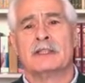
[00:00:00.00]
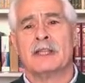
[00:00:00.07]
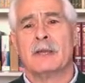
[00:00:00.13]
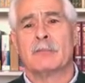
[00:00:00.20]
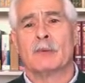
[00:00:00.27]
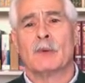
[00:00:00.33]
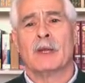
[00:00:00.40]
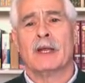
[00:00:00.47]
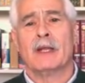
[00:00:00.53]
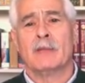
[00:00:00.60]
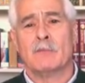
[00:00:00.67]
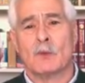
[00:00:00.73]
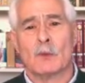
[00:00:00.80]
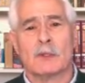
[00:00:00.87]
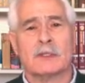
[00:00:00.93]

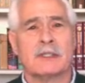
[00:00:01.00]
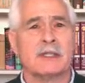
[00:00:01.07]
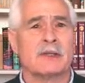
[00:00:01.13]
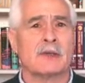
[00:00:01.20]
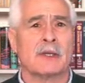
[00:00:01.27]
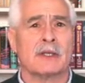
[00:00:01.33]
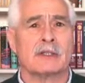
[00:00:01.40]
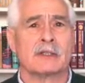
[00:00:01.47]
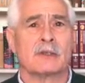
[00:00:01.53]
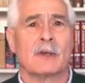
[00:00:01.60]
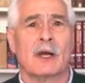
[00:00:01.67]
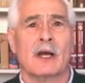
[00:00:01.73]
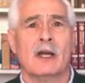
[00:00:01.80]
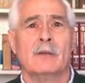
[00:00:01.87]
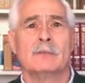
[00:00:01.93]
separating more serious
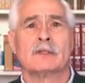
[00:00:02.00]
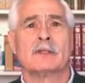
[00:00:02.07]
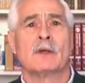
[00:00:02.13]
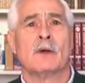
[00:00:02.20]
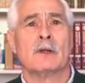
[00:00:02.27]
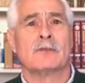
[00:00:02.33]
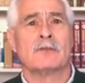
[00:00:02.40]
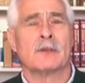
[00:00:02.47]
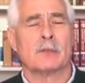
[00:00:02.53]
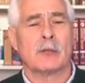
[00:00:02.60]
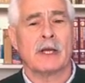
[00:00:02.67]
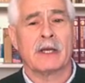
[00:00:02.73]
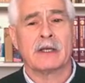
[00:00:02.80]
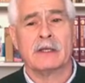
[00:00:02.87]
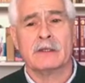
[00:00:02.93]
crimes, called
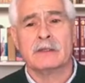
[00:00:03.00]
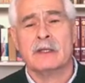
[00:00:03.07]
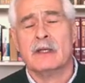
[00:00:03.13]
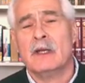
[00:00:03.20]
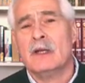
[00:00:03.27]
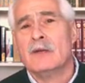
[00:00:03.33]
Verbrechen,